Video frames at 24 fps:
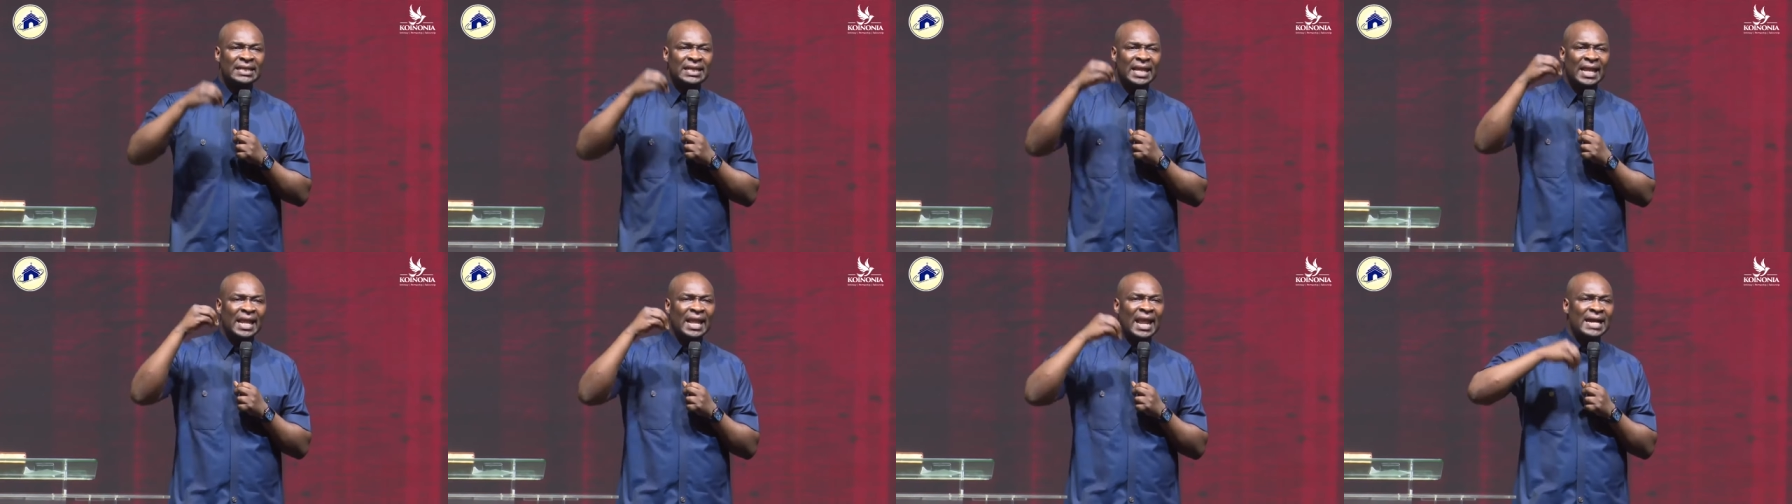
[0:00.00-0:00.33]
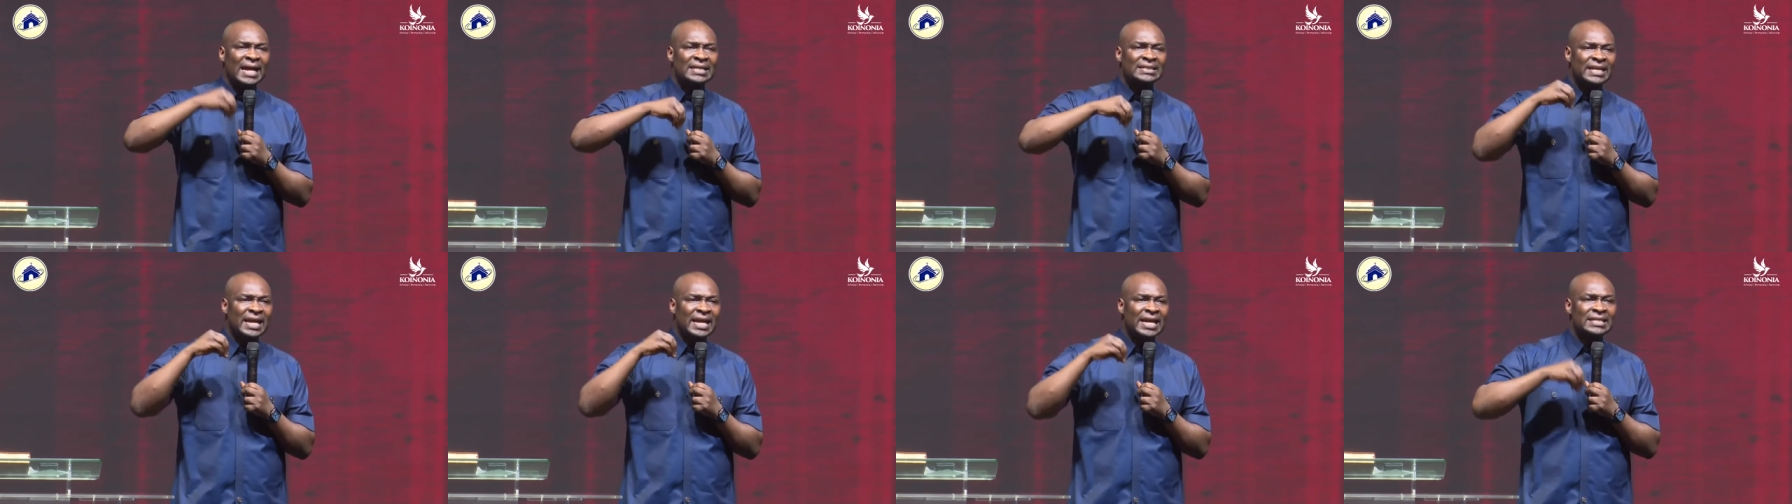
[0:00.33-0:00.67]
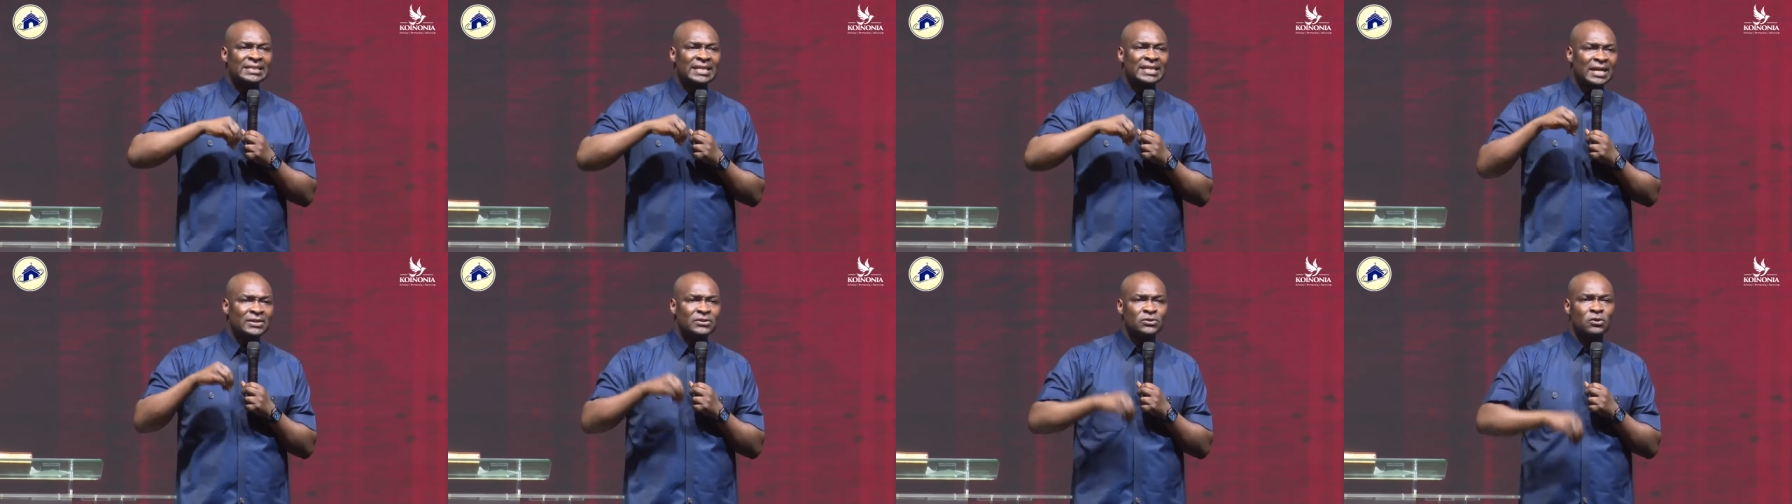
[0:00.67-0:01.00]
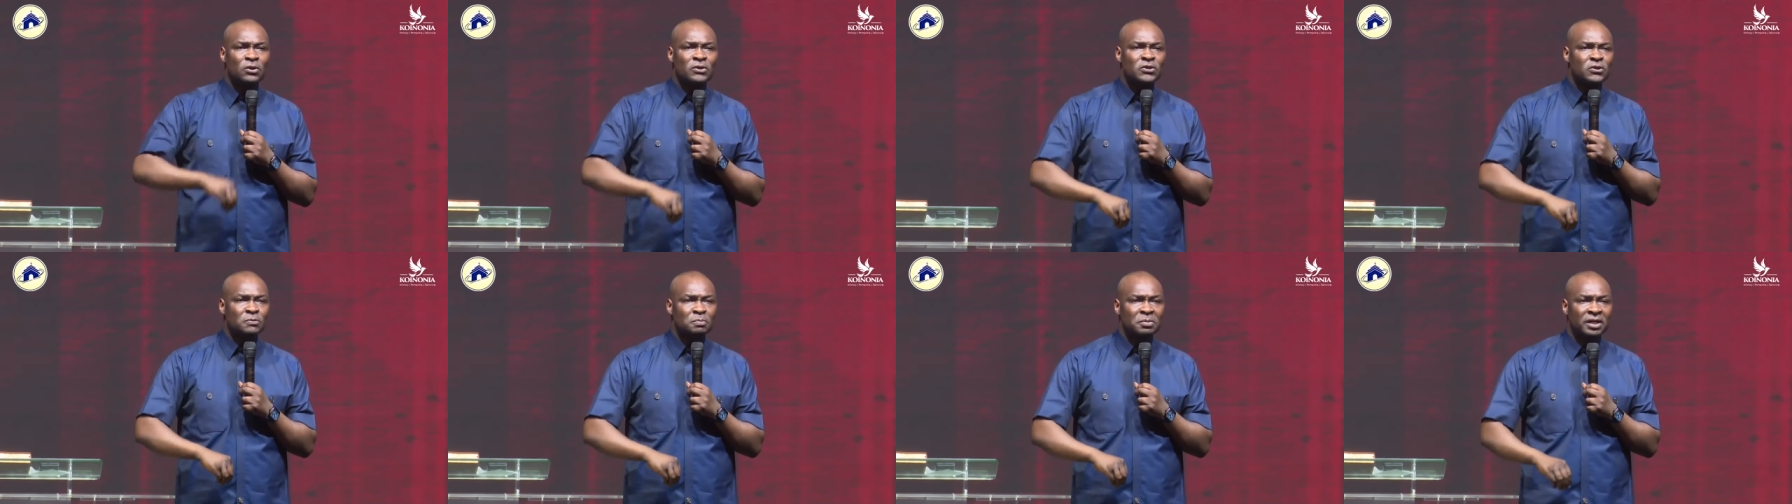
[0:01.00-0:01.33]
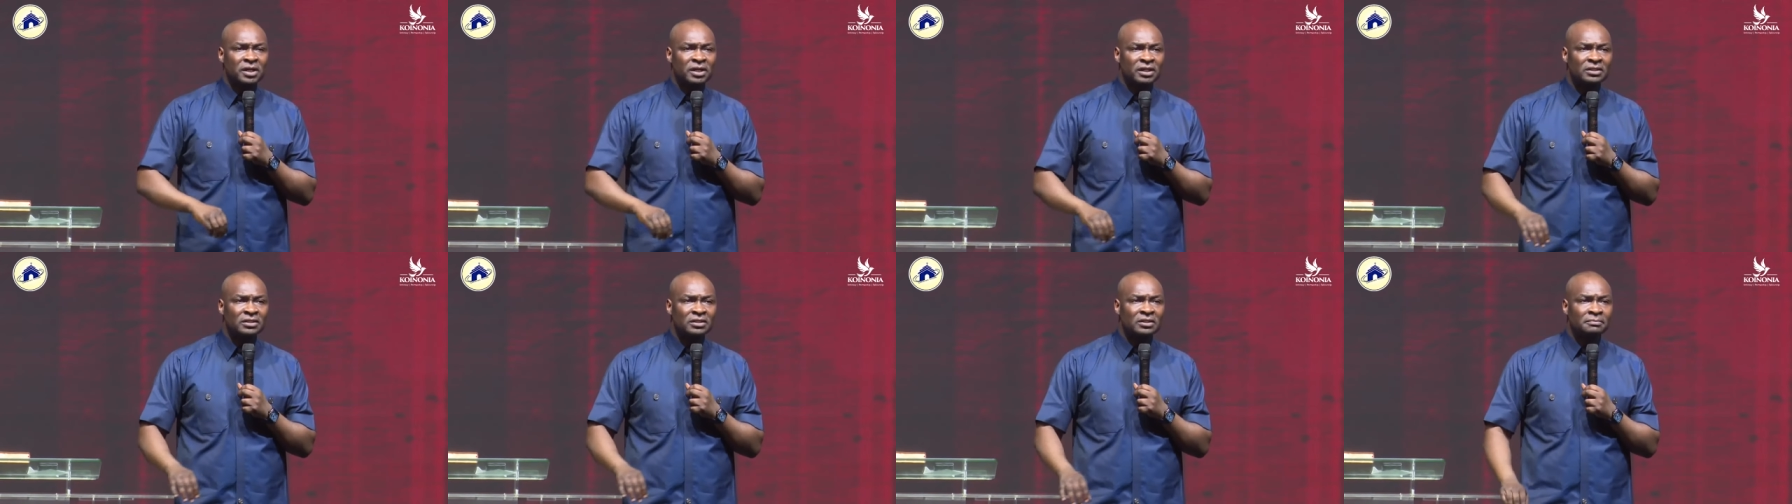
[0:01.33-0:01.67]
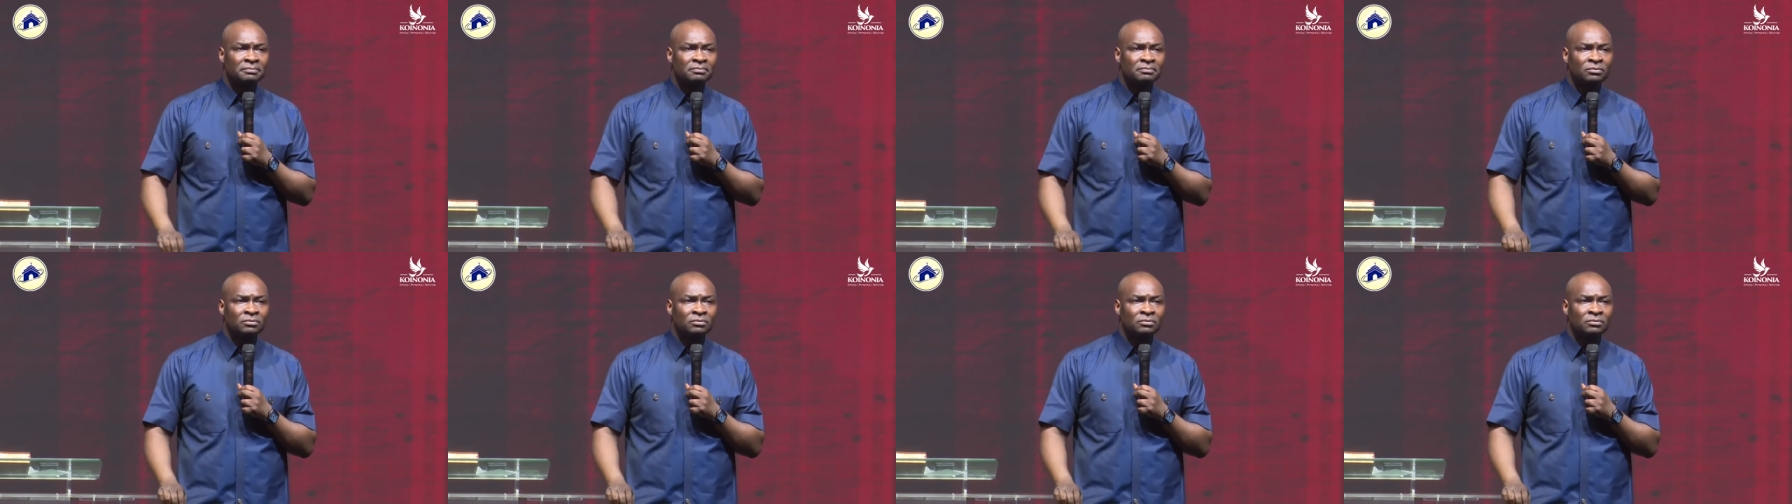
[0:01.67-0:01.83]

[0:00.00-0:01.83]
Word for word: light enters your spirit.